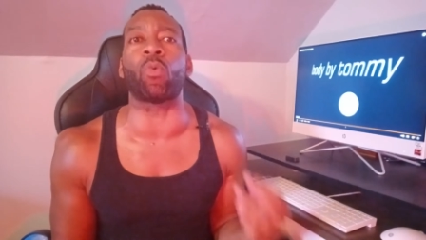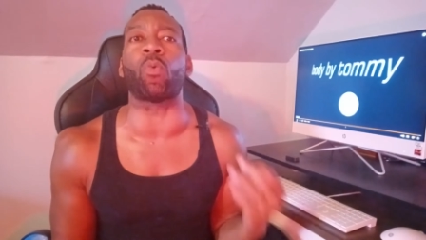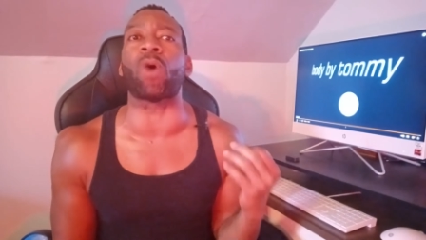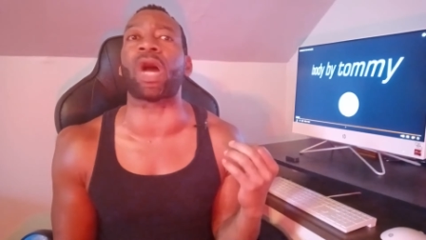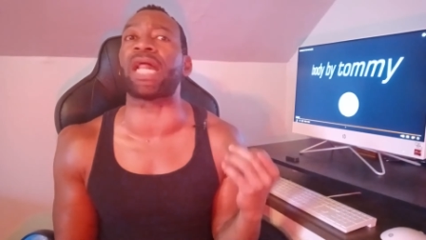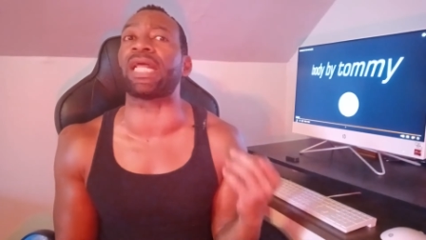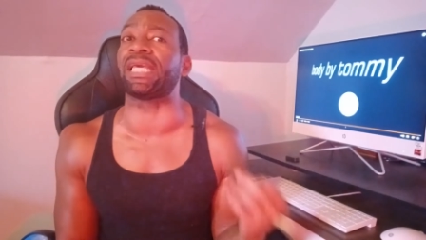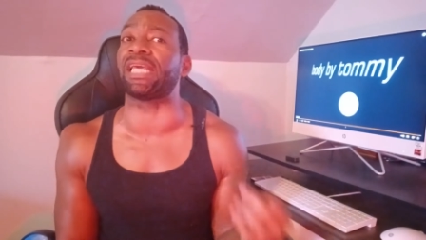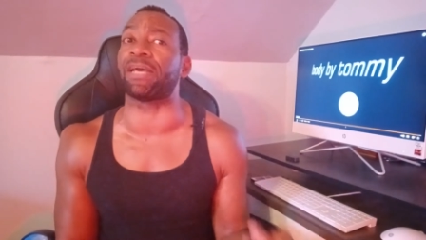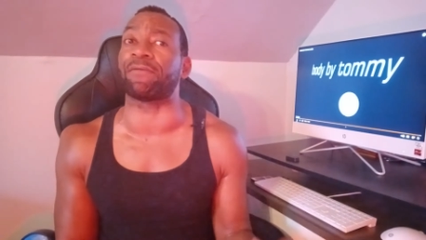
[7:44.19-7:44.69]

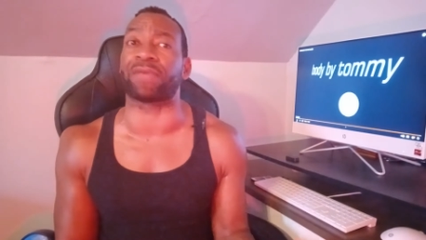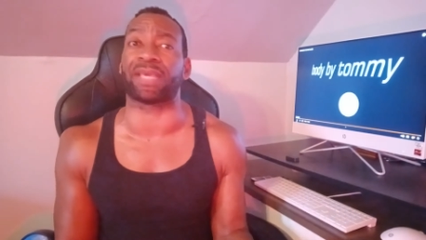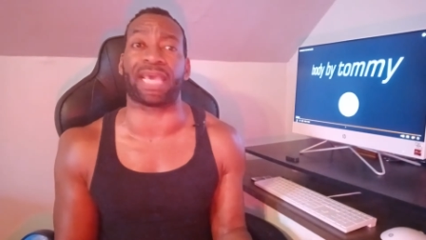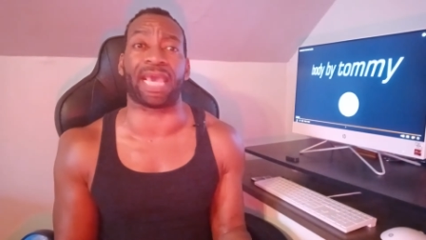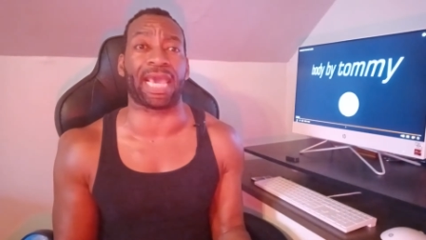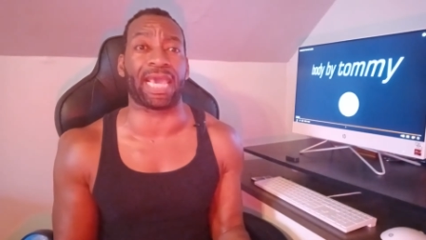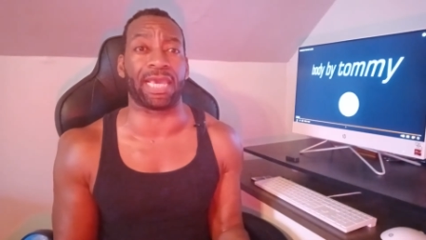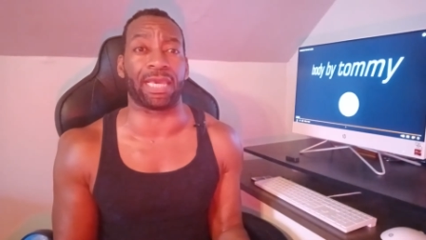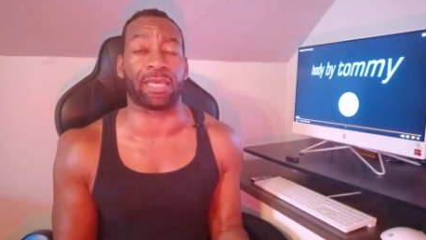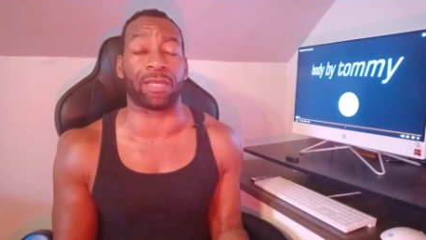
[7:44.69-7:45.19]
Why do you have
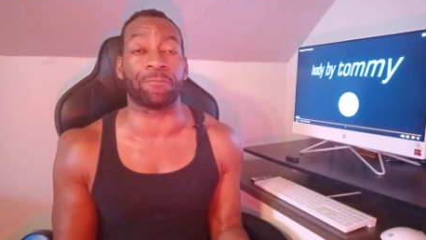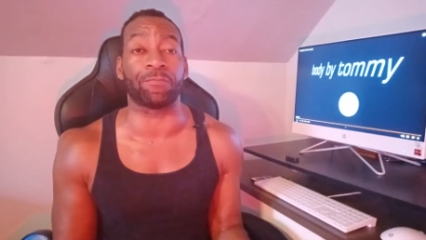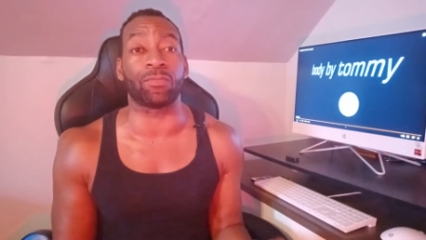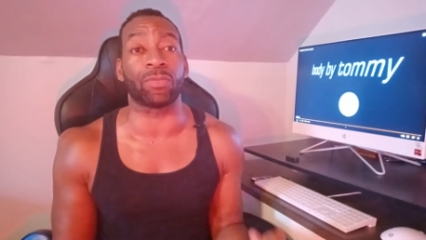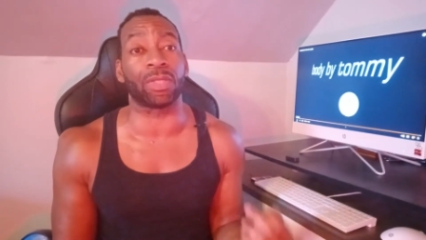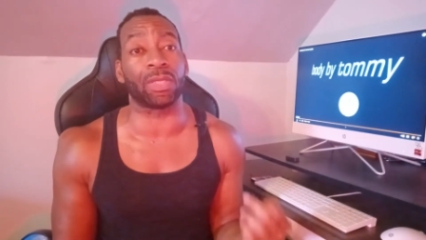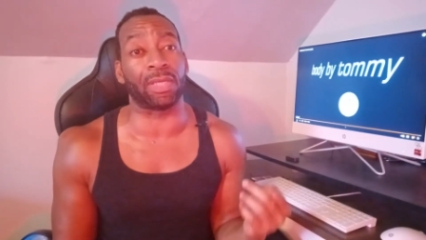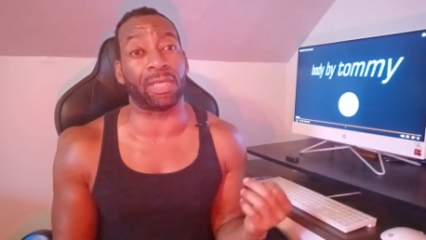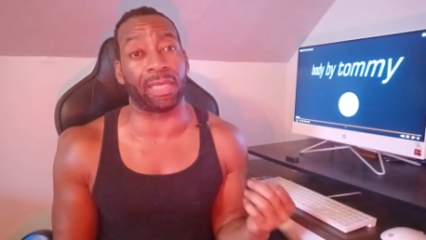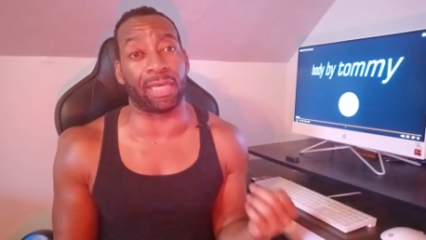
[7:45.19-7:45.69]
cake
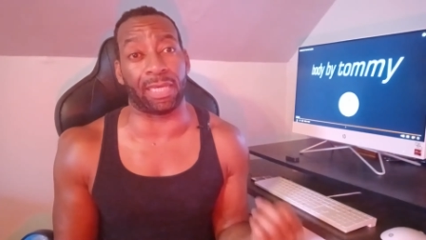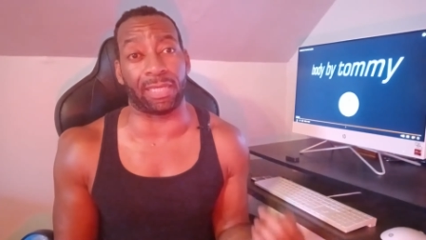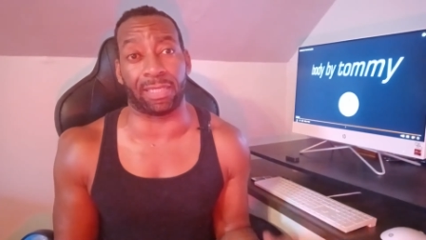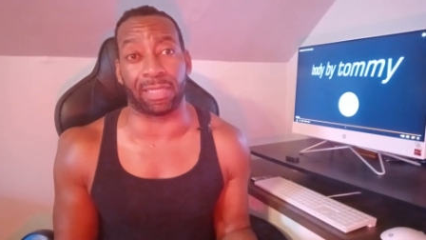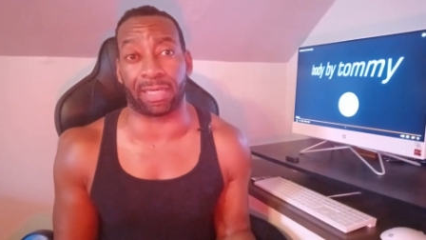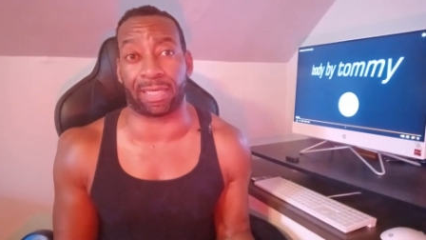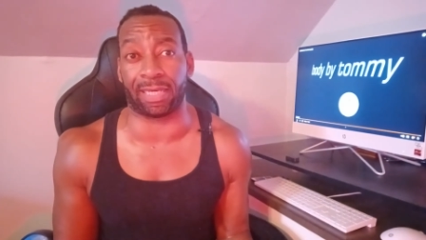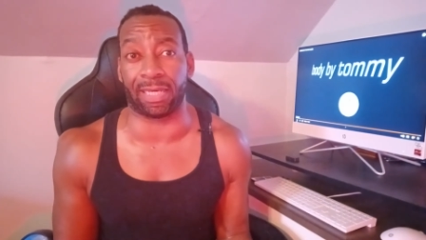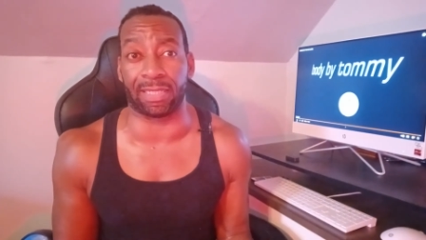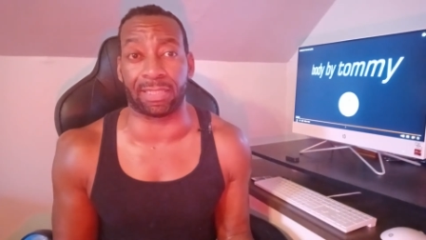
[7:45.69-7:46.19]
in
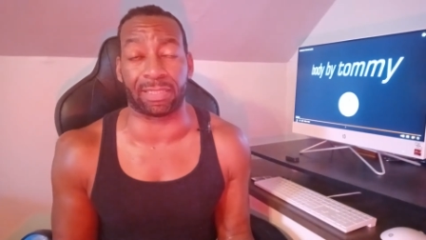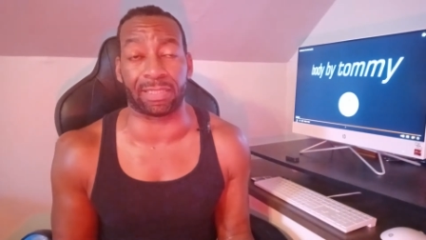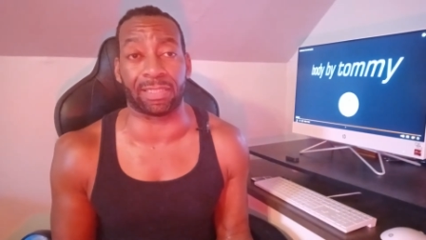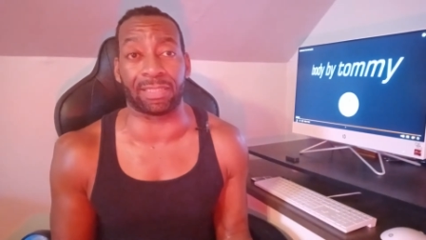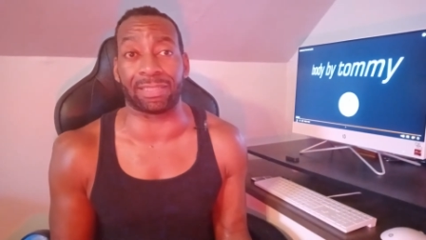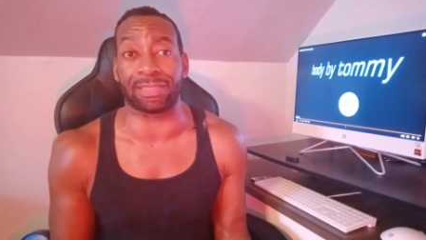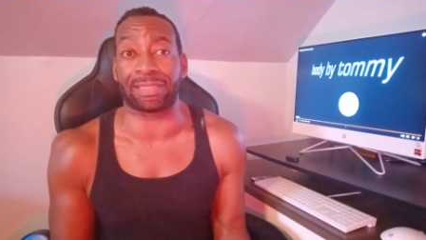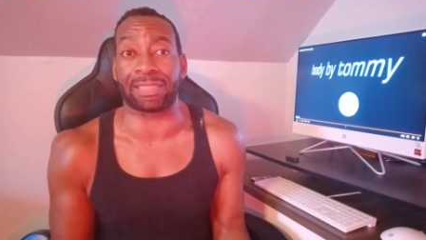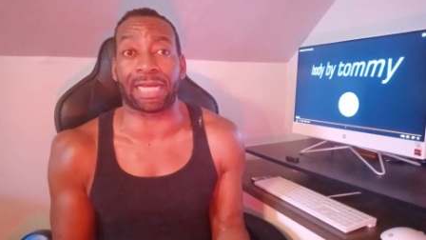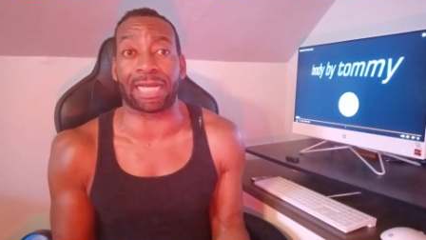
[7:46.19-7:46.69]
your
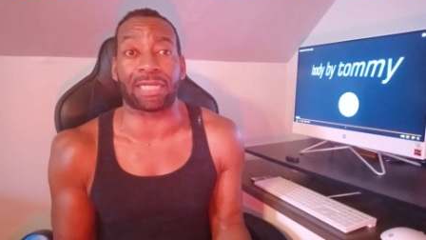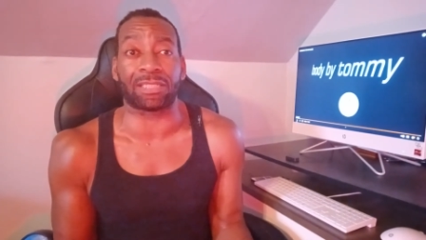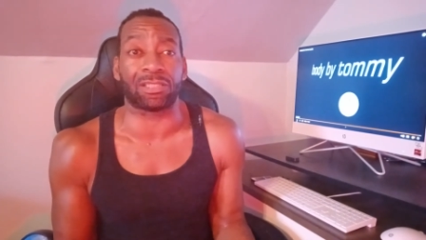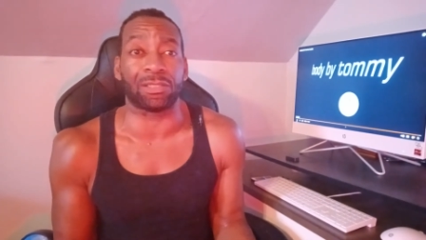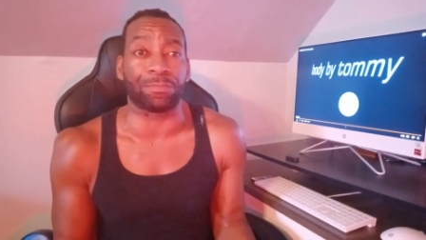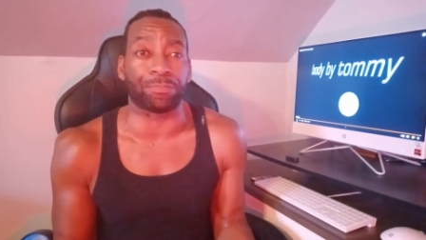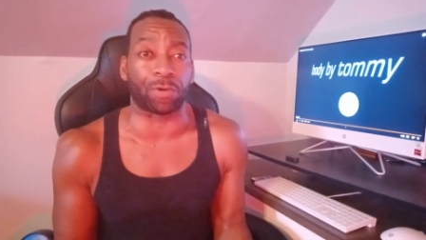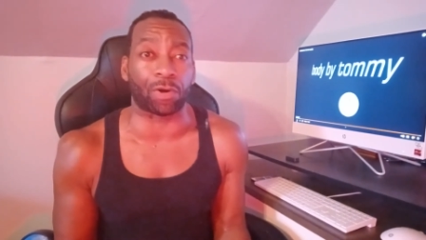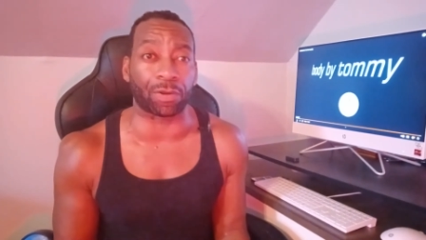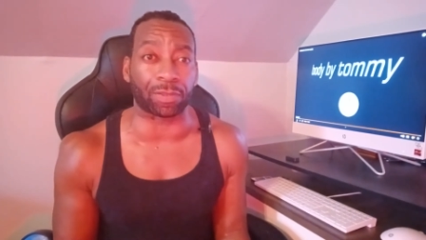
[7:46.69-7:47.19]
kitchen? It's not
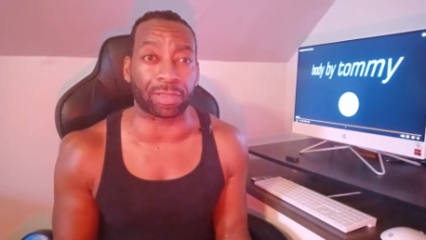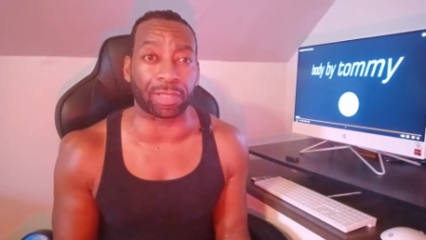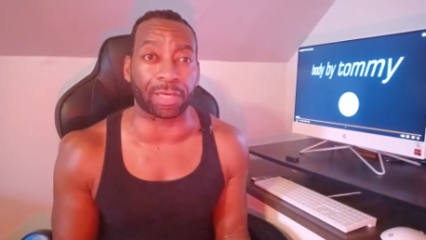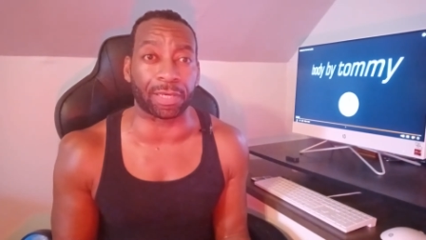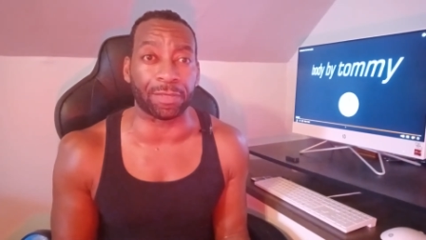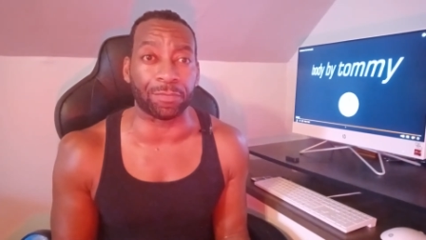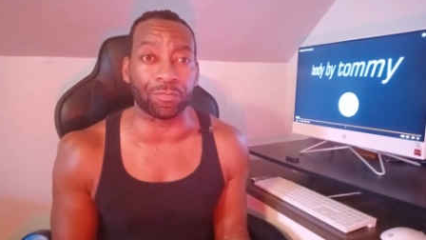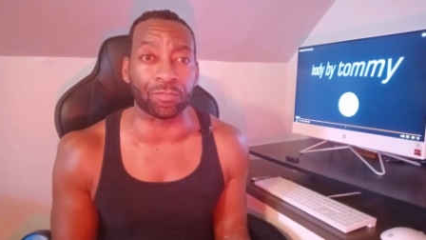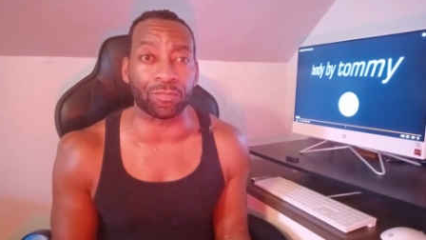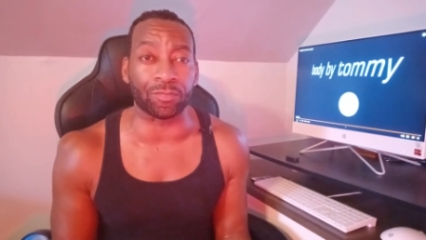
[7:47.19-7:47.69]
your
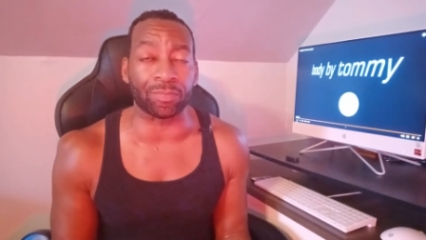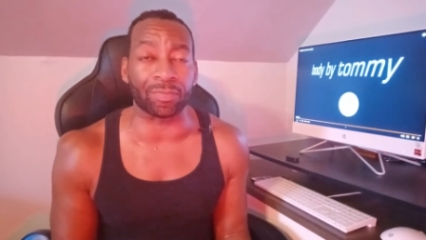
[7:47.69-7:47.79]
birthday.